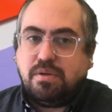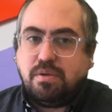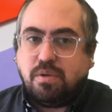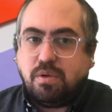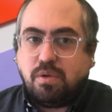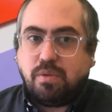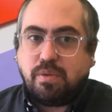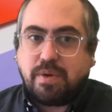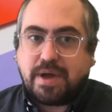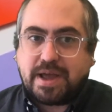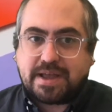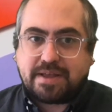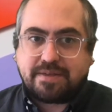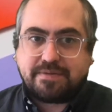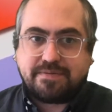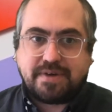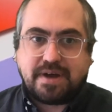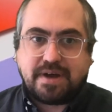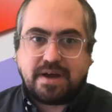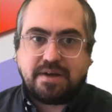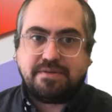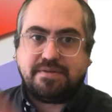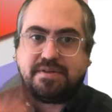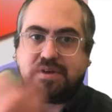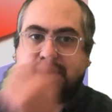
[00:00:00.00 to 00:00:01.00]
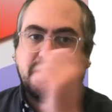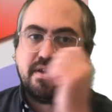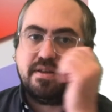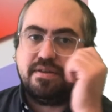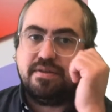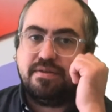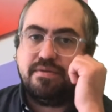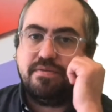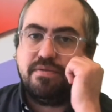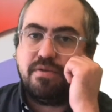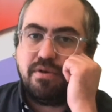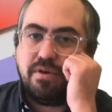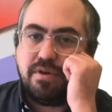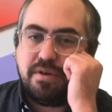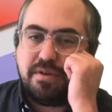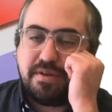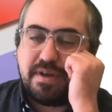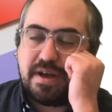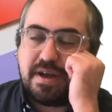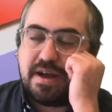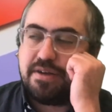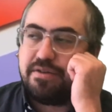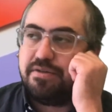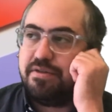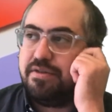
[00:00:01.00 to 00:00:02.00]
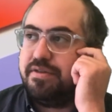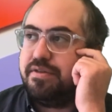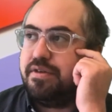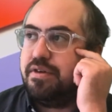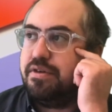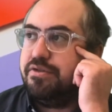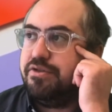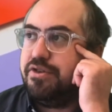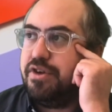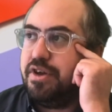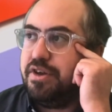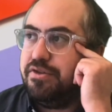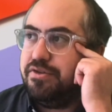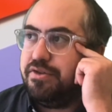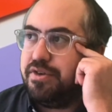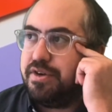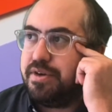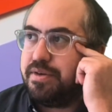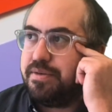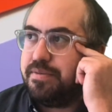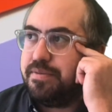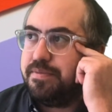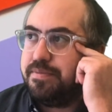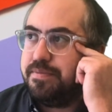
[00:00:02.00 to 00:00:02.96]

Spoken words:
it will wait 5 seconds for it to actually start changing.